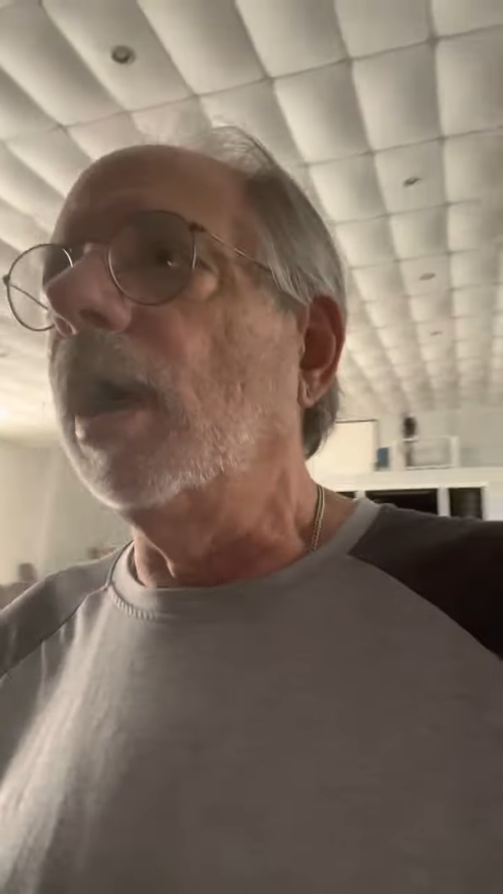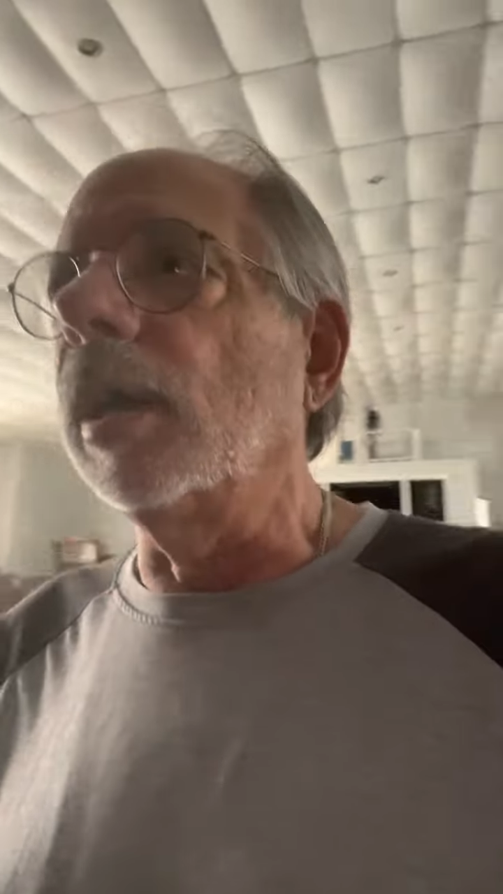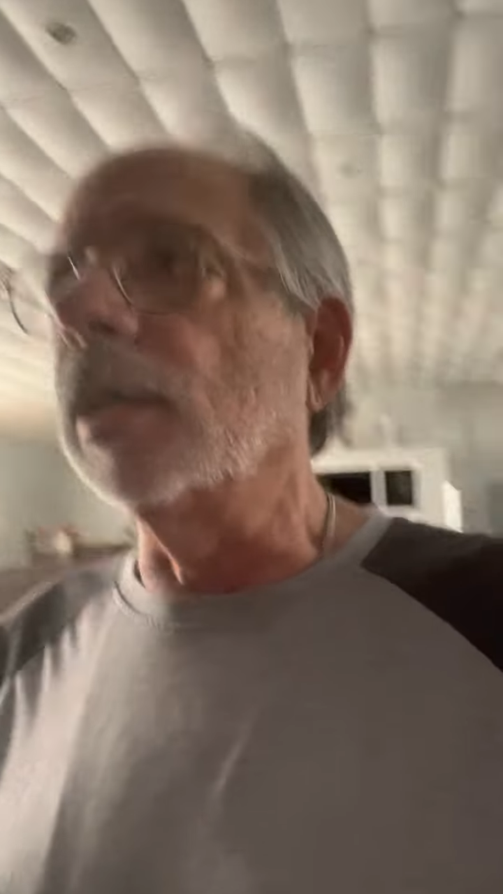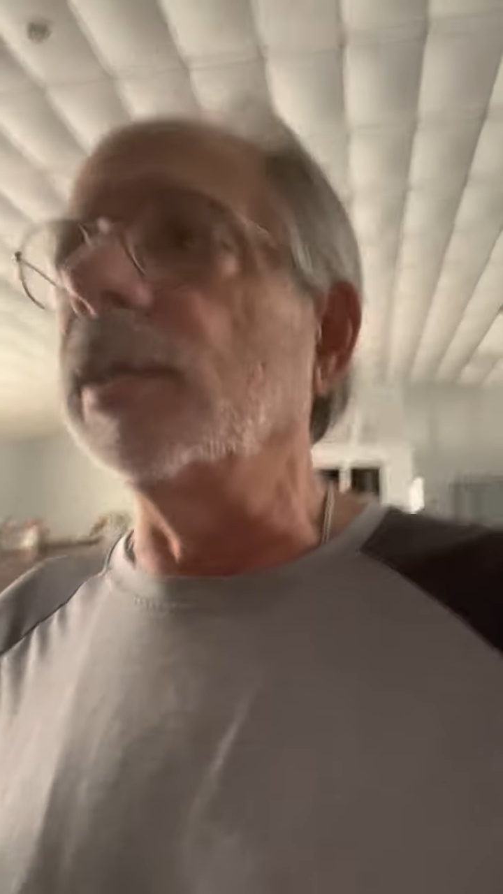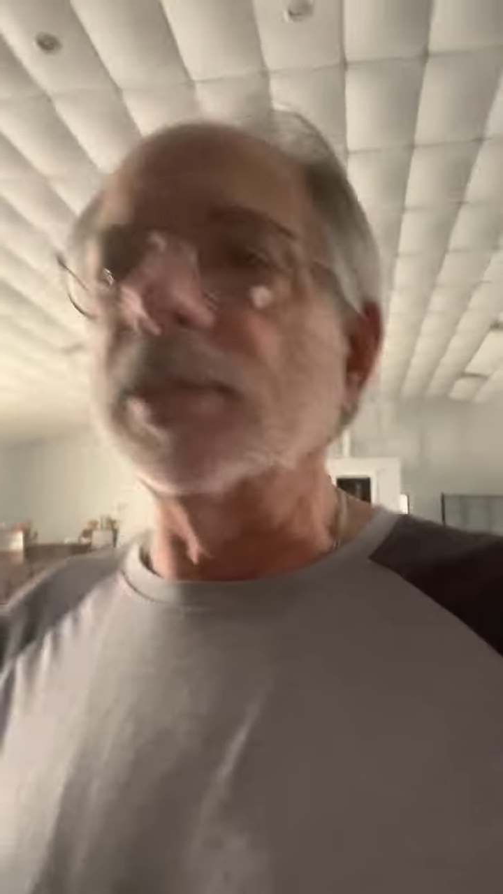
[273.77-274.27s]

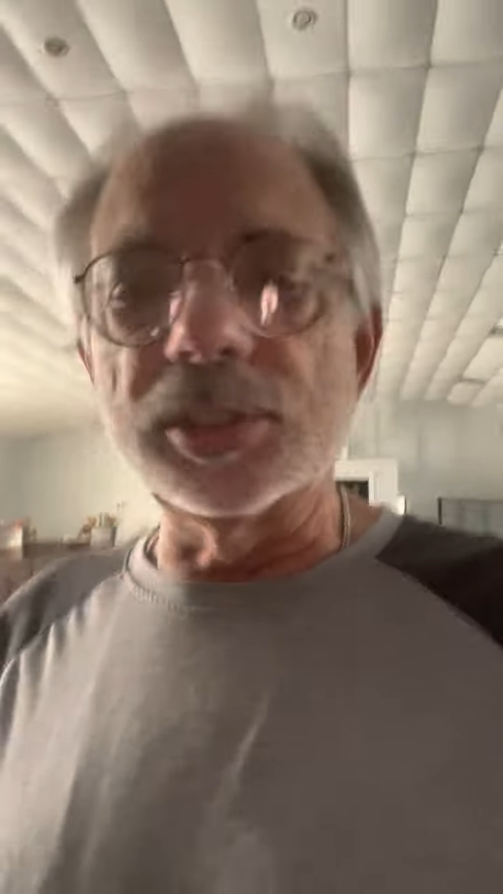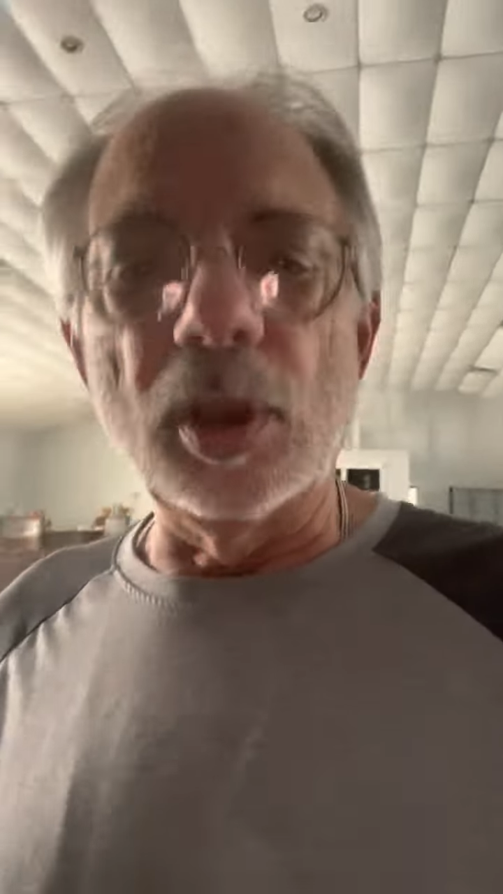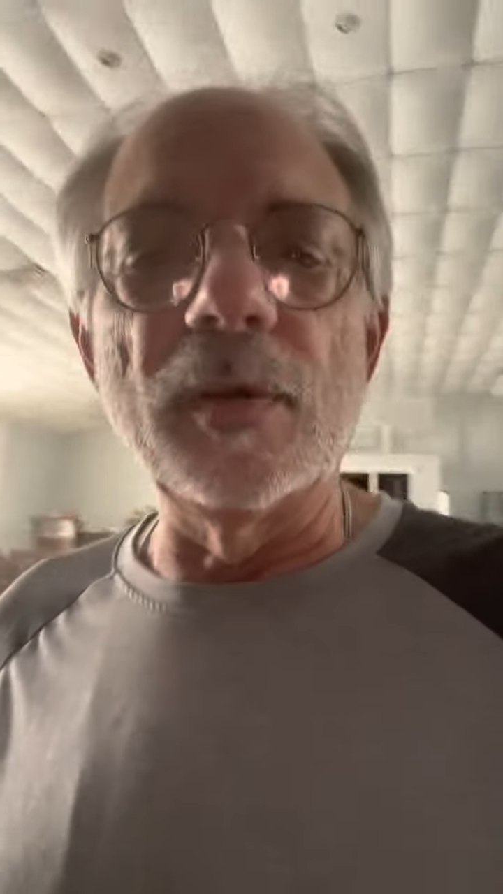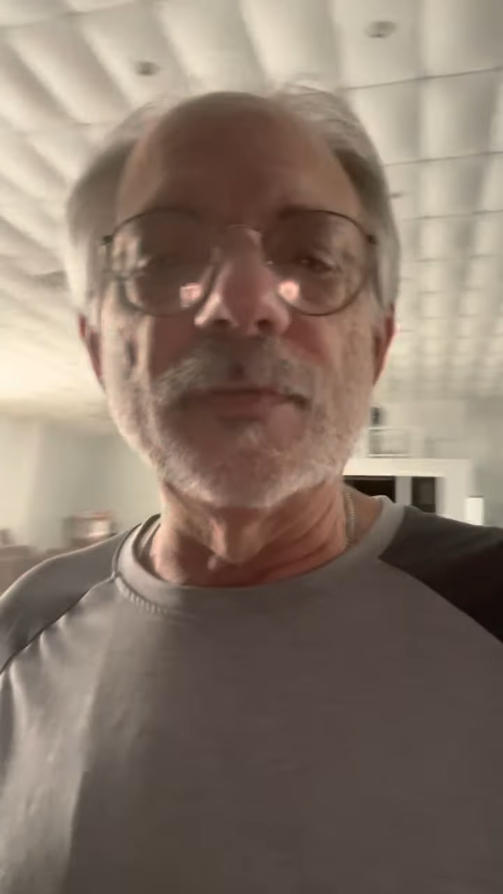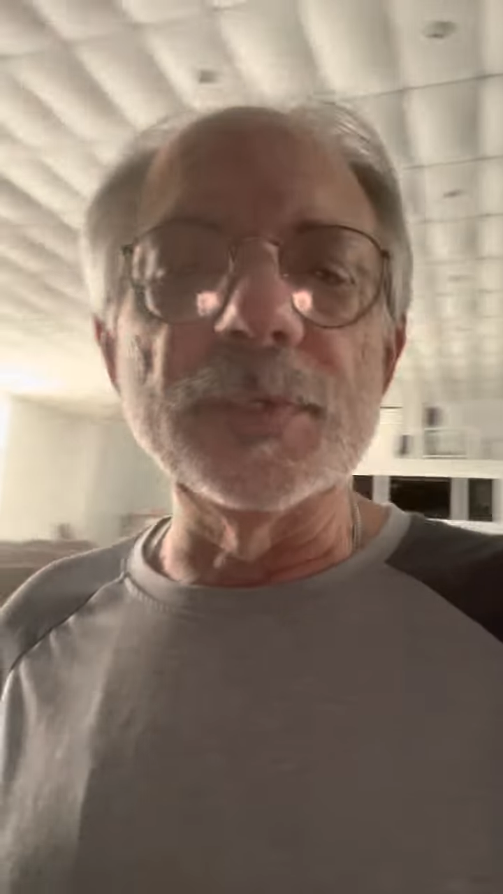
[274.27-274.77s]
a
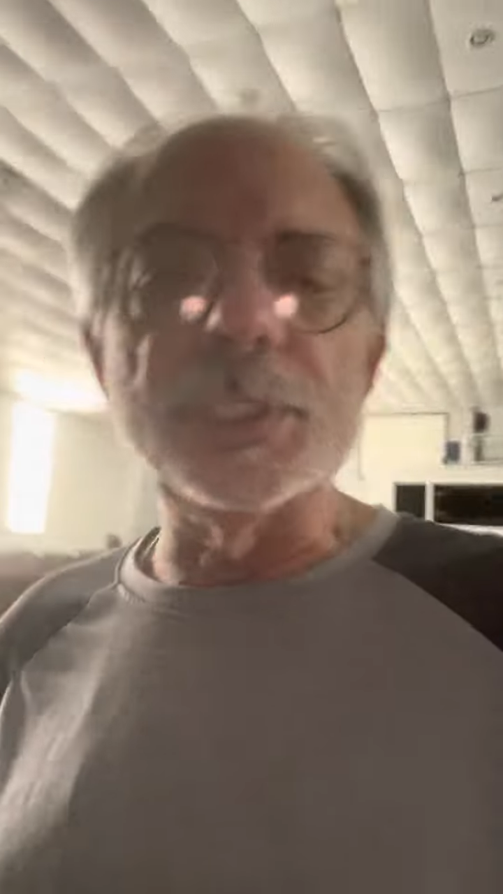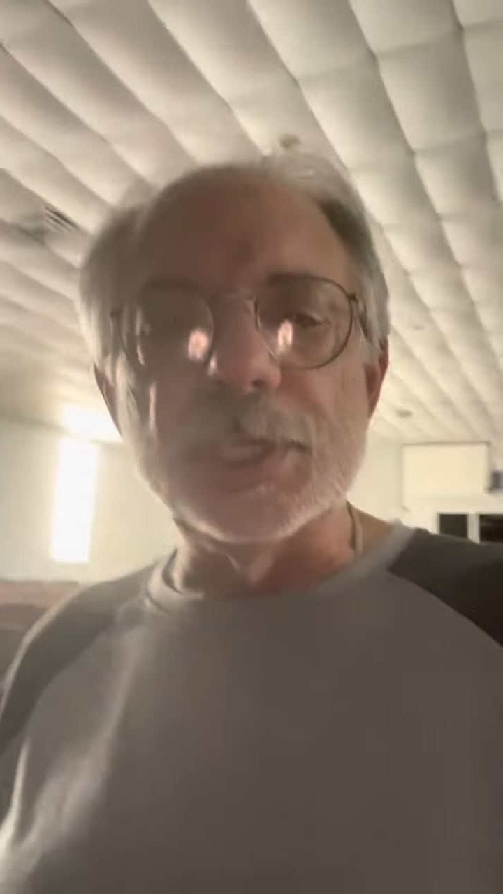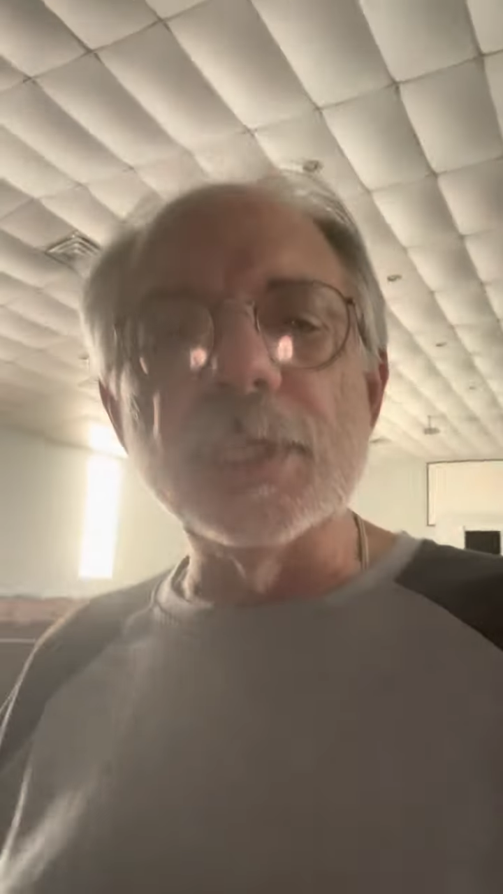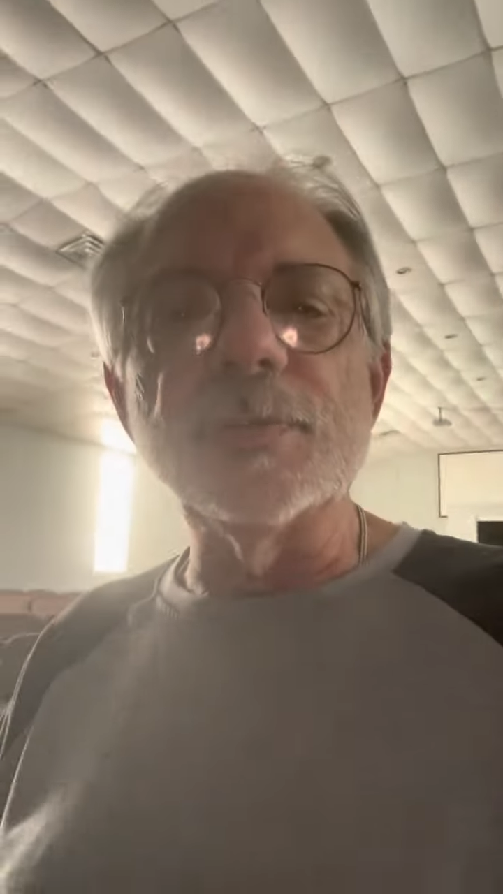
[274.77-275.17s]
service just